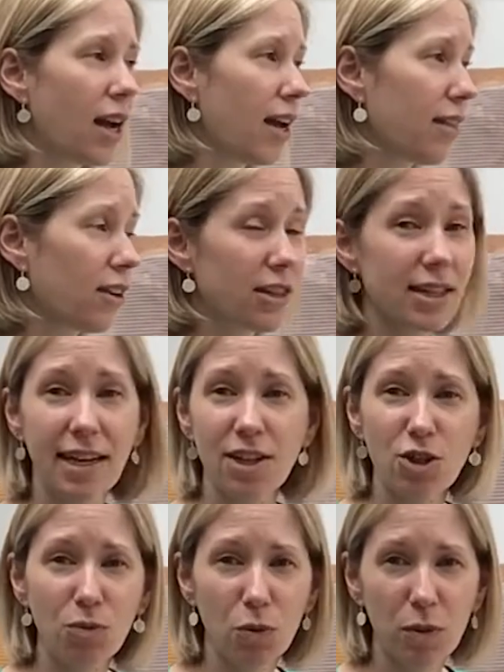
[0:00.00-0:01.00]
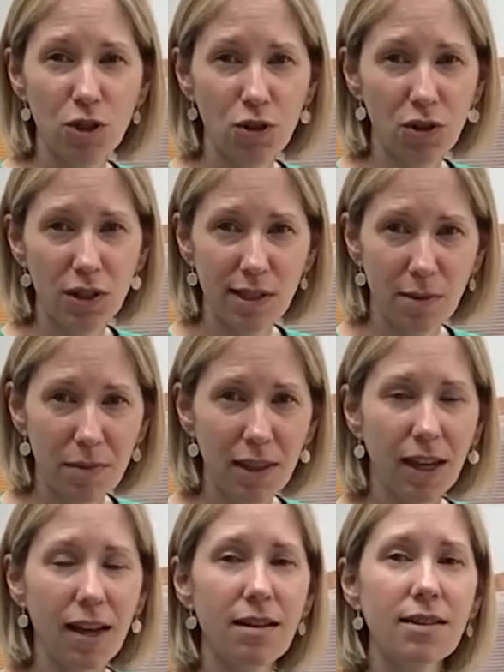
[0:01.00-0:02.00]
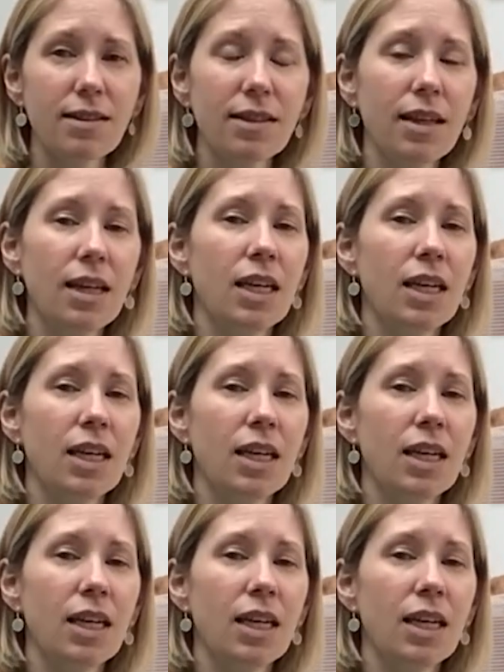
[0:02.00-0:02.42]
and their attention will be drawn to something else.